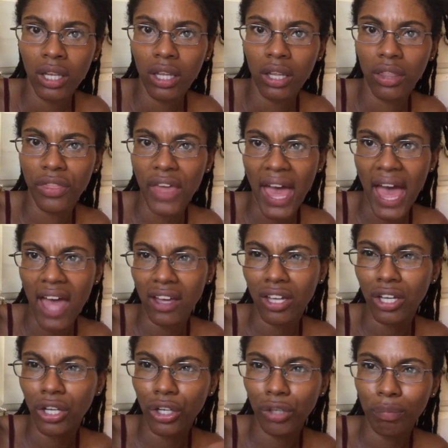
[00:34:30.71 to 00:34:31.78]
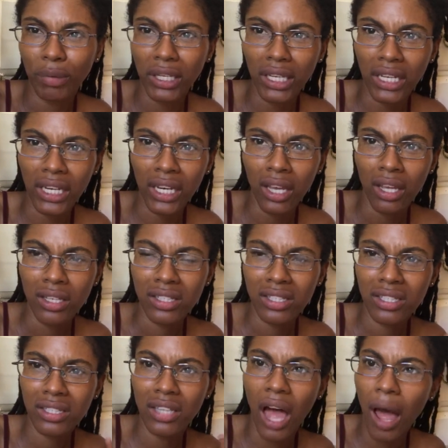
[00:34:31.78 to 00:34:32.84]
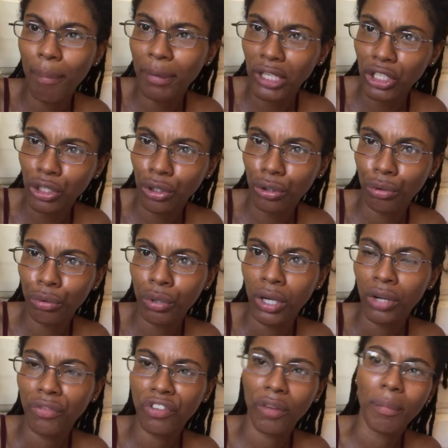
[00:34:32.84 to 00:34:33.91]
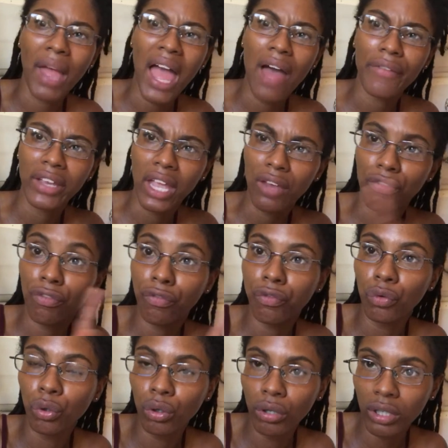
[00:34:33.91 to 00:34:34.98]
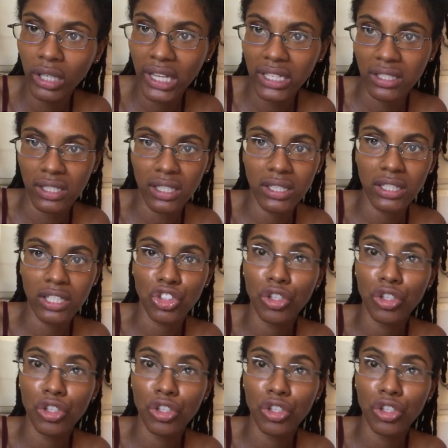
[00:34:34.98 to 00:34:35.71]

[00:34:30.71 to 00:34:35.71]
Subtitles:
that could be stopping you from having a full existence.